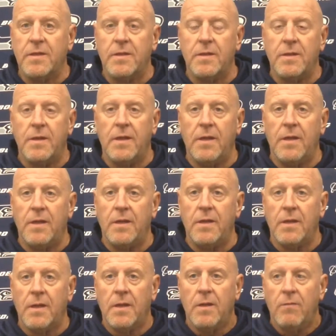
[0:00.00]
And
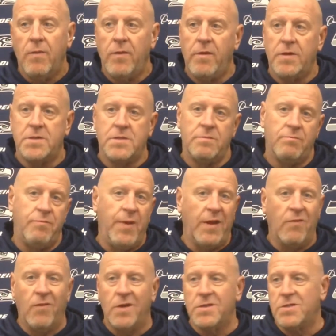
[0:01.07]
whether it's
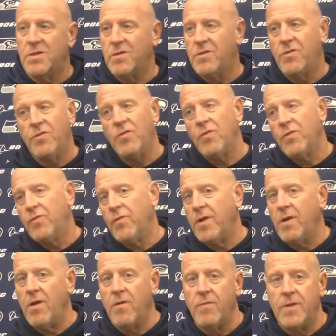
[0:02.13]
big runs or 2 or 3
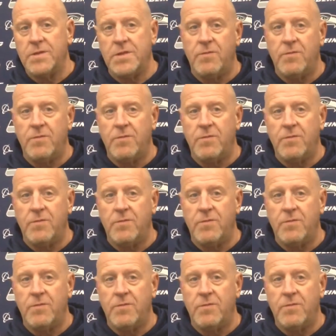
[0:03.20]
yard runs,